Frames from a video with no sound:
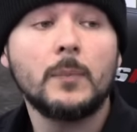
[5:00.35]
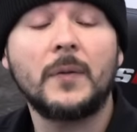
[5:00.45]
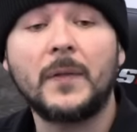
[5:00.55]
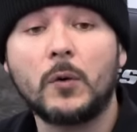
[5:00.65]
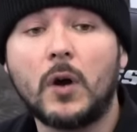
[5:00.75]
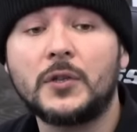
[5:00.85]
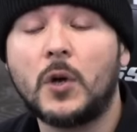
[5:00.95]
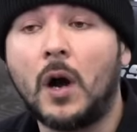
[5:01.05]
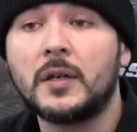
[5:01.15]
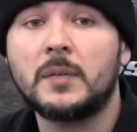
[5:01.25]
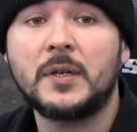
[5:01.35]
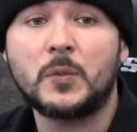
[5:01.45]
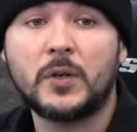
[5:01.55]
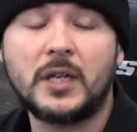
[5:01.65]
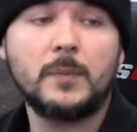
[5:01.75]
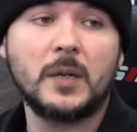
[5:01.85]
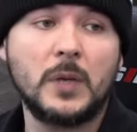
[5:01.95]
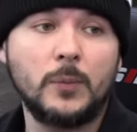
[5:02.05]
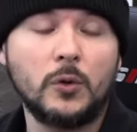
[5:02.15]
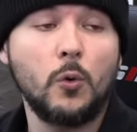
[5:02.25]
But then there were also arguments presented by
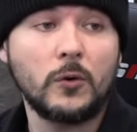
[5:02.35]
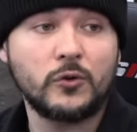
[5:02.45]
people who were